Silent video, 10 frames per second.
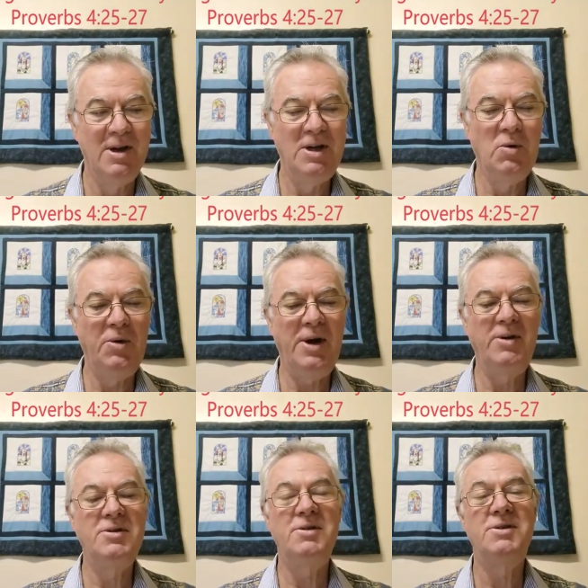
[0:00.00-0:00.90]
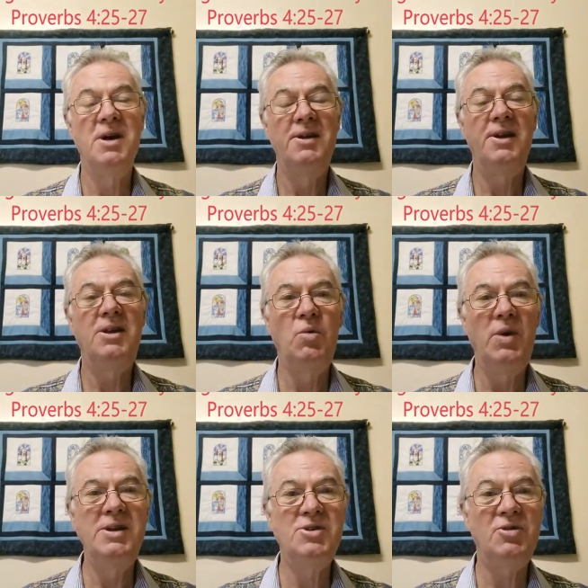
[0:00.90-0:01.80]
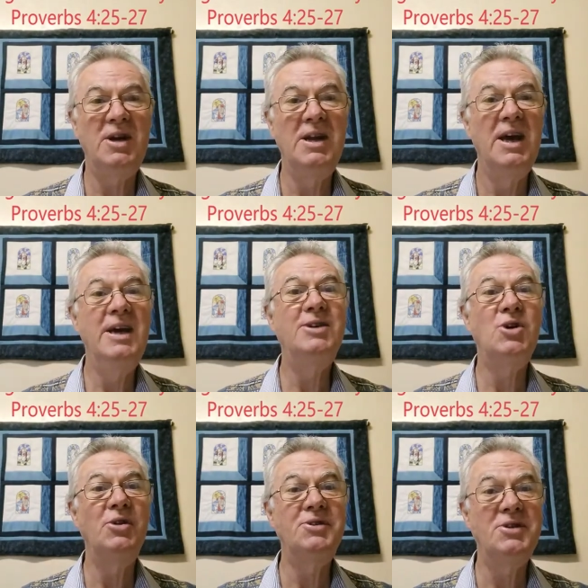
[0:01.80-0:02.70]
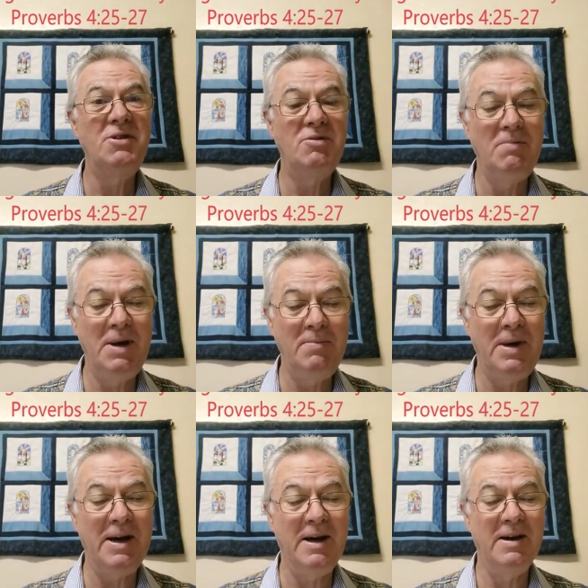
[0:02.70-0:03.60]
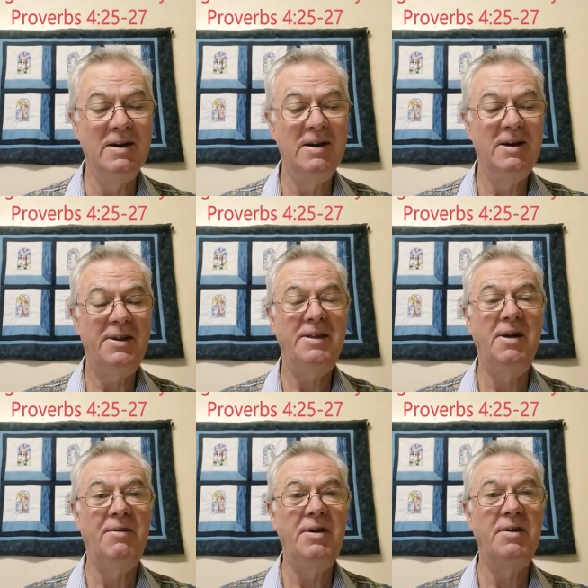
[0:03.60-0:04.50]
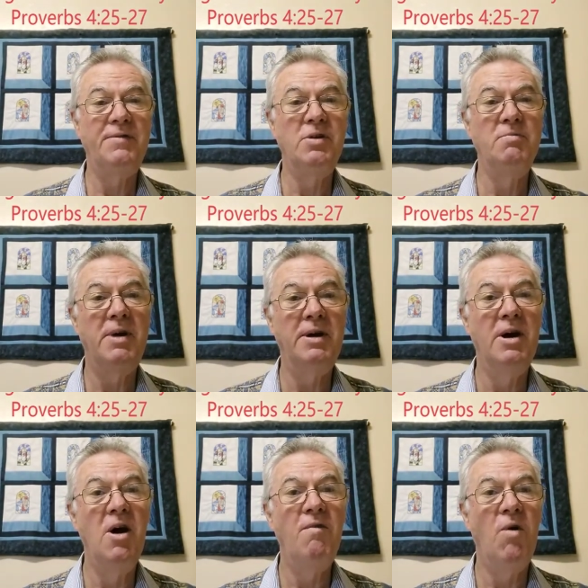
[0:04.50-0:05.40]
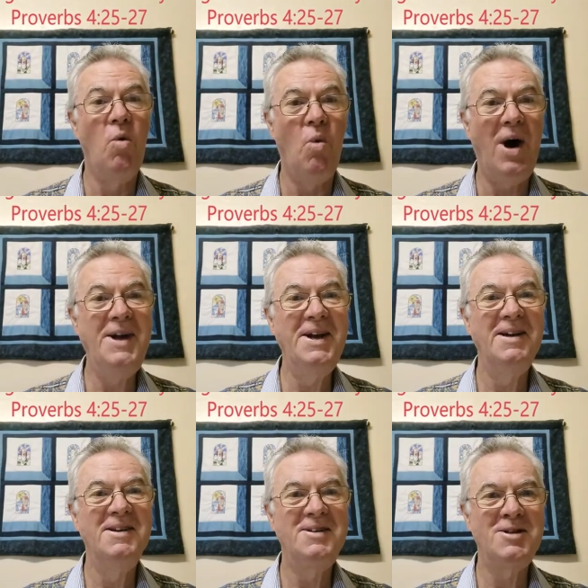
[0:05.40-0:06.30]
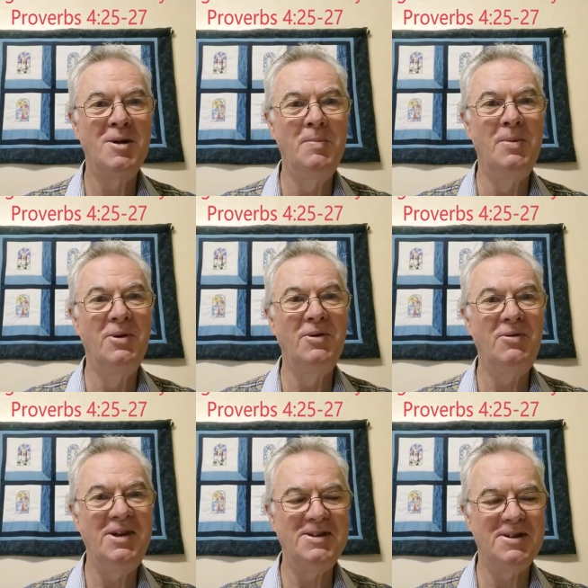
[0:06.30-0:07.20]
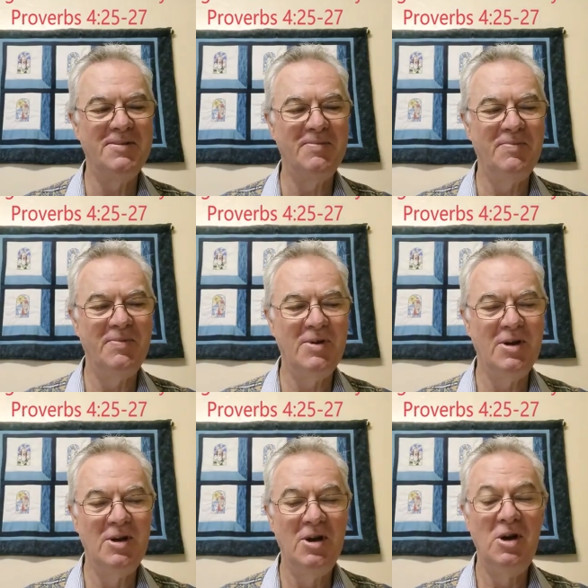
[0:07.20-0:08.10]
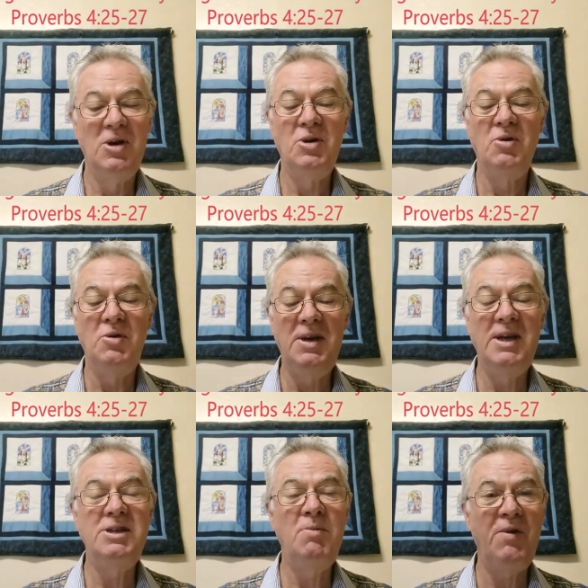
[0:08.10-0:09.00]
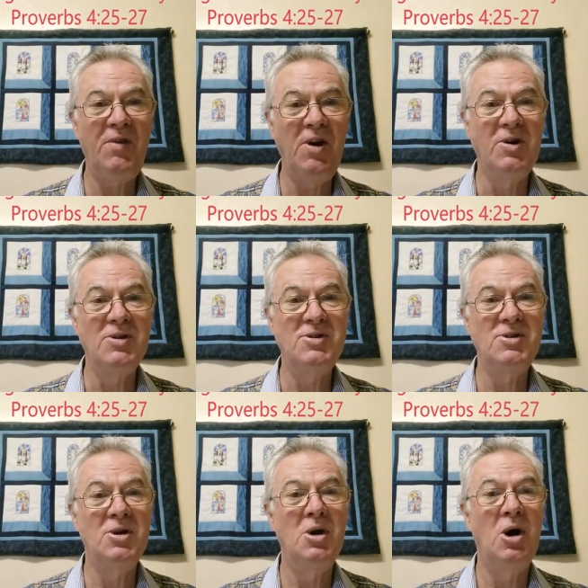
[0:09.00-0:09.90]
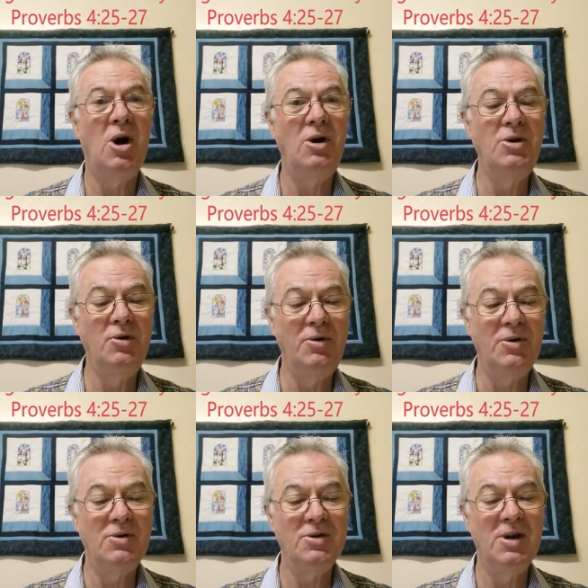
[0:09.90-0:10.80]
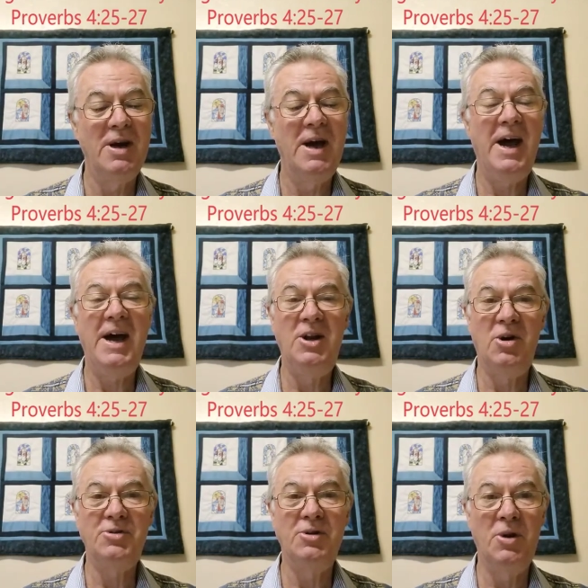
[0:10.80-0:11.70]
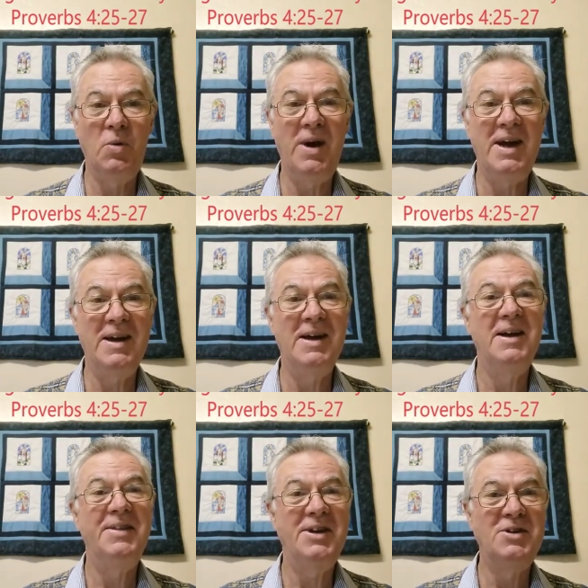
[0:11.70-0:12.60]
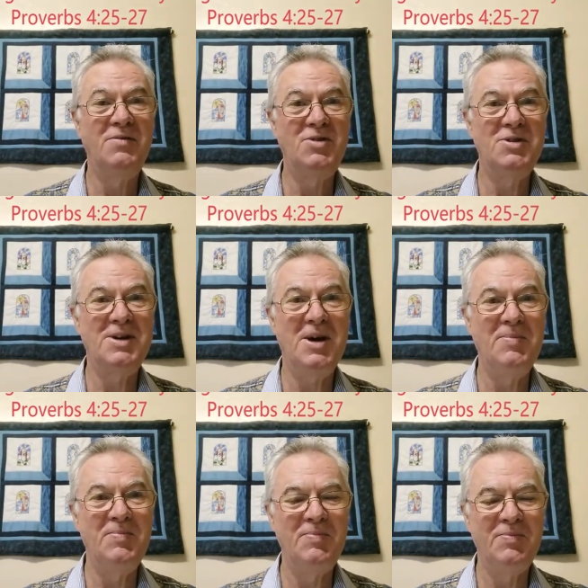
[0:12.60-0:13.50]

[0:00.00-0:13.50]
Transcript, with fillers: You will notice that the windscreen is considerably bigger than the rearview mirror for one simple reason. You need to be focused on your route and not on the way that you've just come.